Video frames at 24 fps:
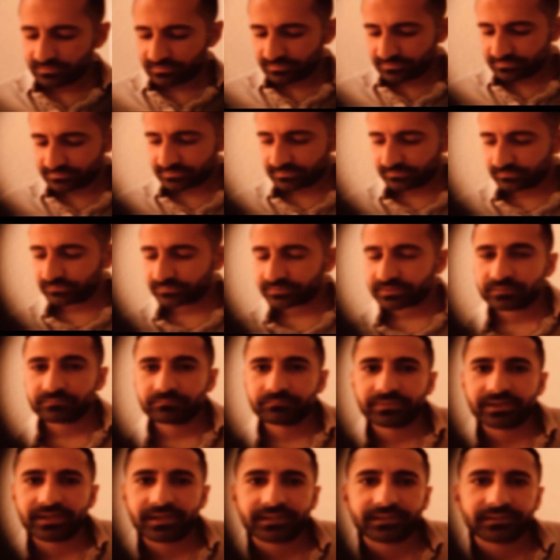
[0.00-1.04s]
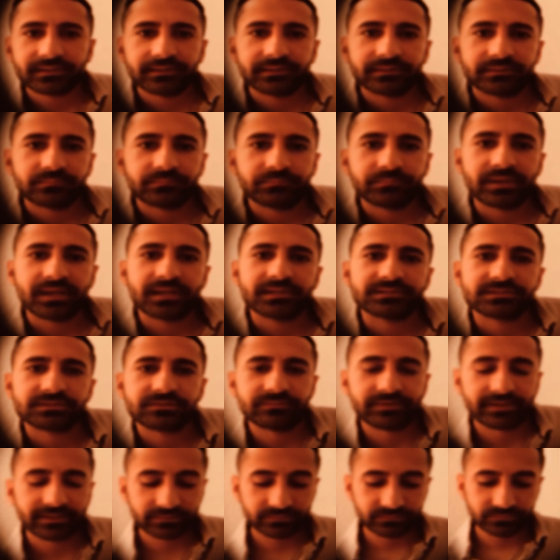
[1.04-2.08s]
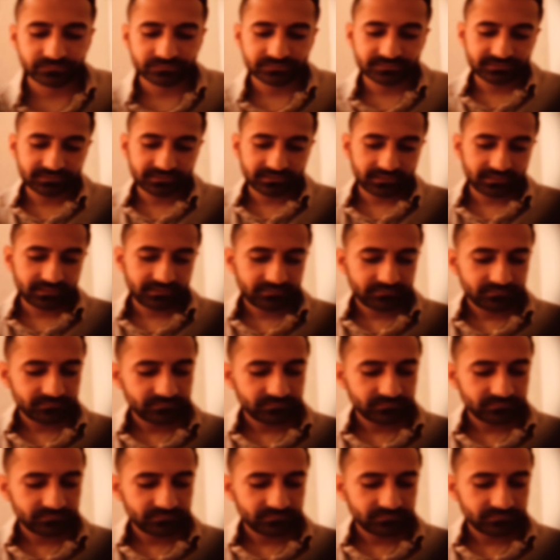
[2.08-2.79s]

So looking back at past records here,